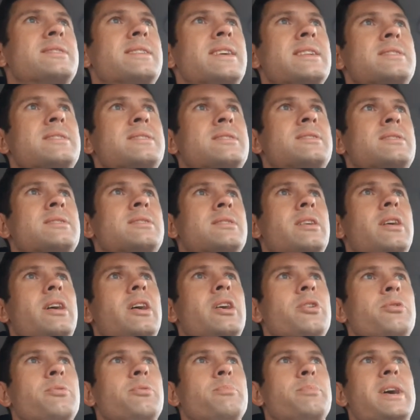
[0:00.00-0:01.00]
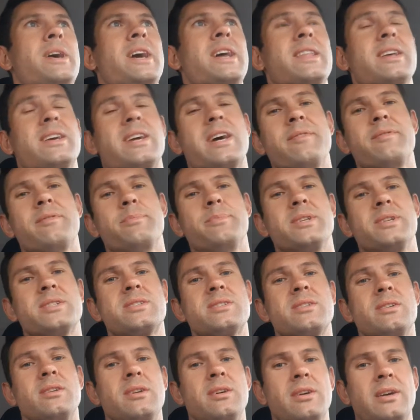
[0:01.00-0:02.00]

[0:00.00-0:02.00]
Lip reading: that's owned by the government,